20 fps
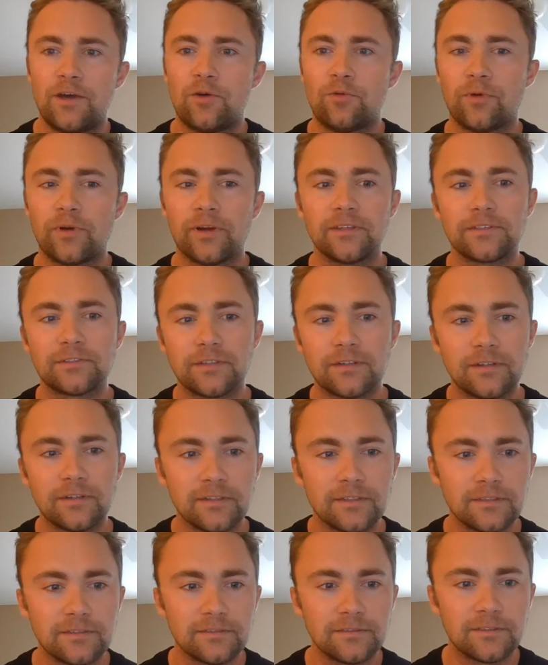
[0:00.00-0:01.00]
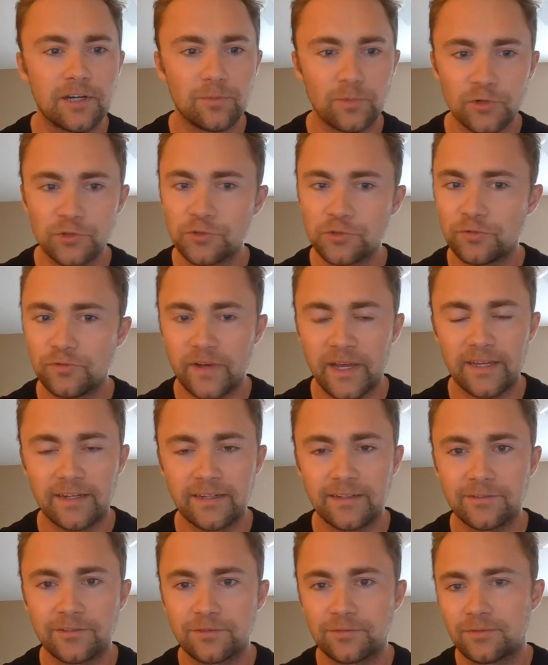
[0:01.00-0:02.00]
where I started in commercial
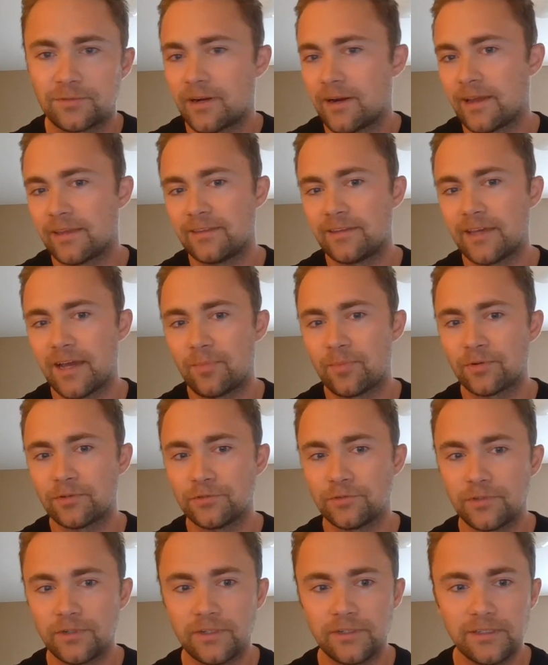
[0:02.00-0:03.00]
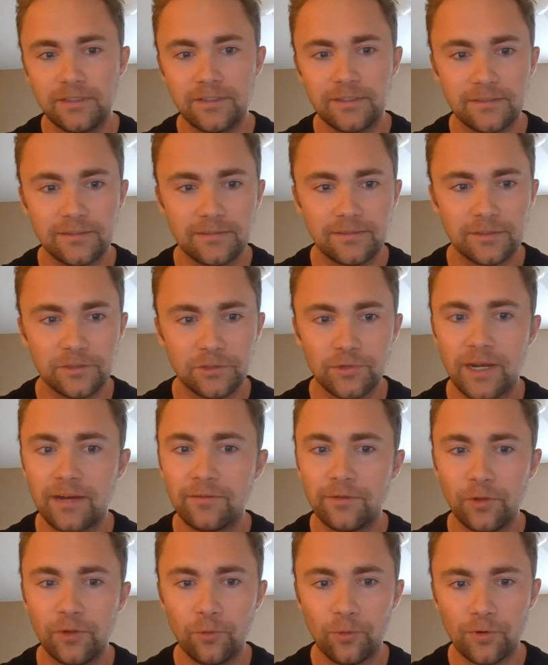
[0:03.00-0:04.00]
finance, where I had the opportunity to
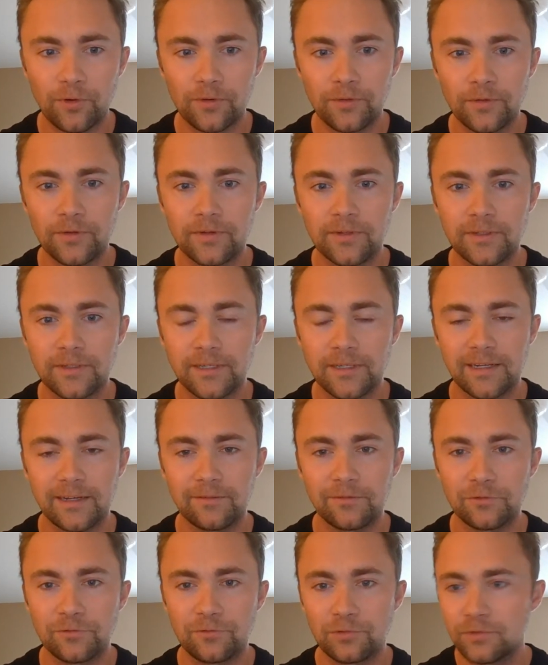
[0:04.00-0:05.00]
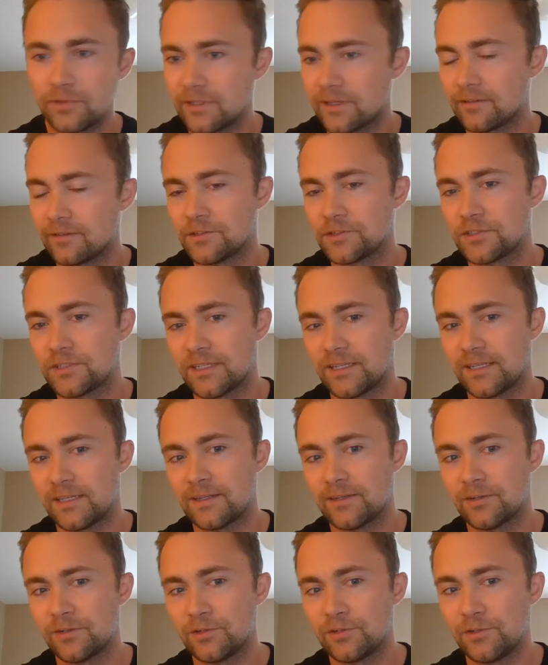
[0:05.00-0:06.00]
travel the world and truly understand,